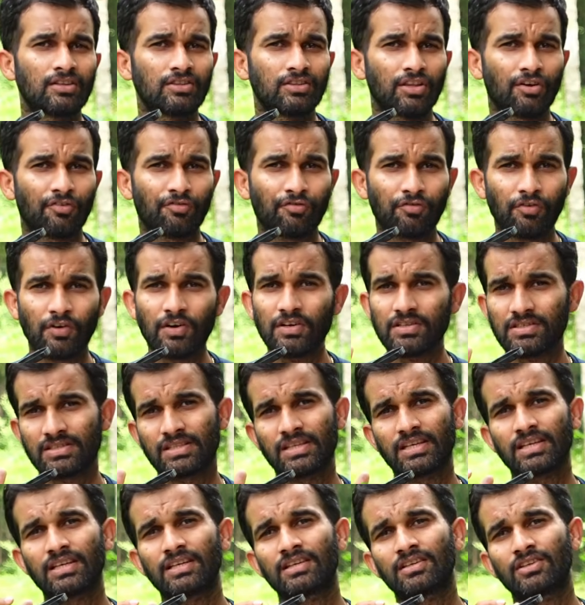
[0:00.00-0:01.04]
The first
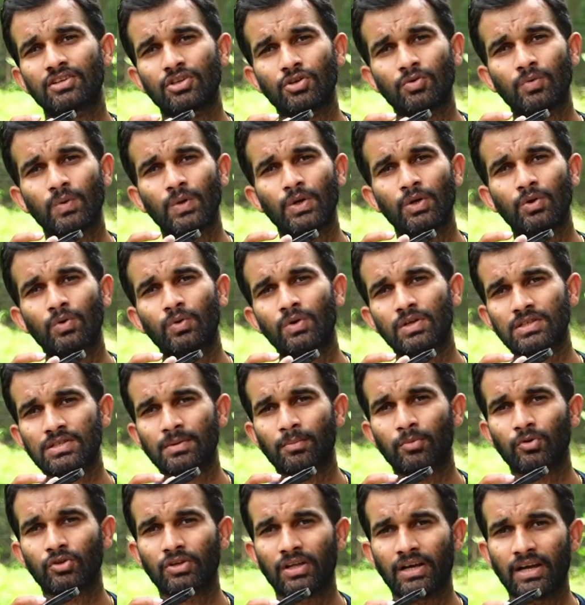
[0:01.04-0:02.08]
thing you will notice
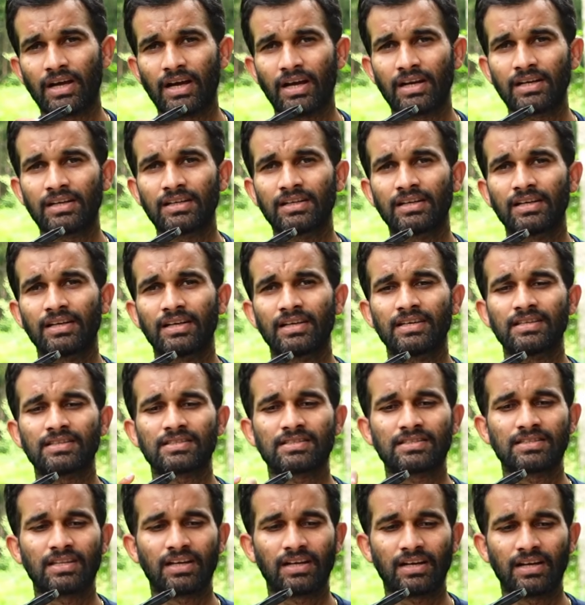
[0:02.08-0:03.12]
about the gun
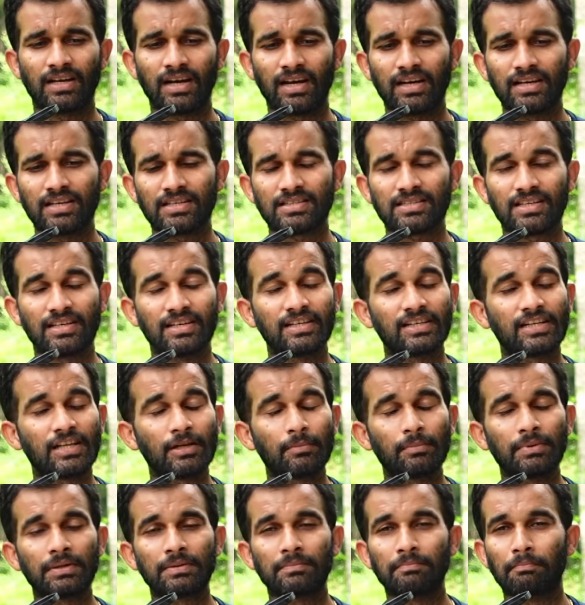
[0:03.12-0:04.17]
is a
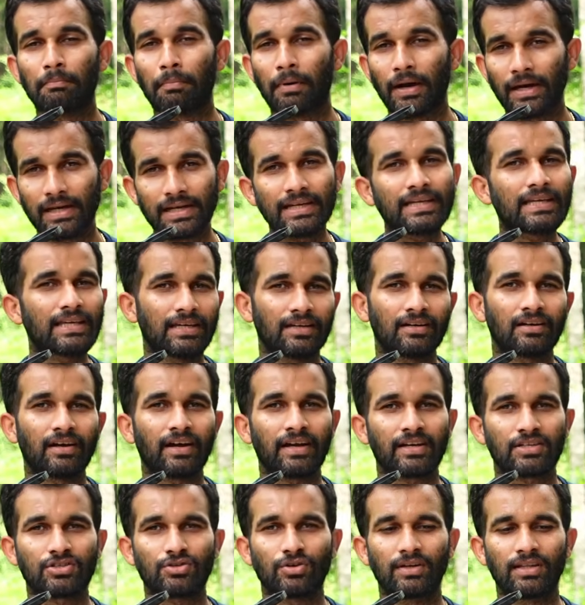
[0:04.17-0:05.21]
little bit bulkier
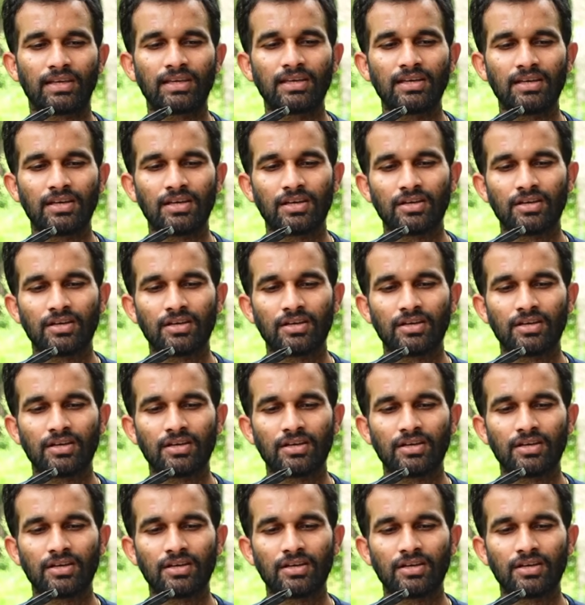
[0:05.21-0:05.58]
actually.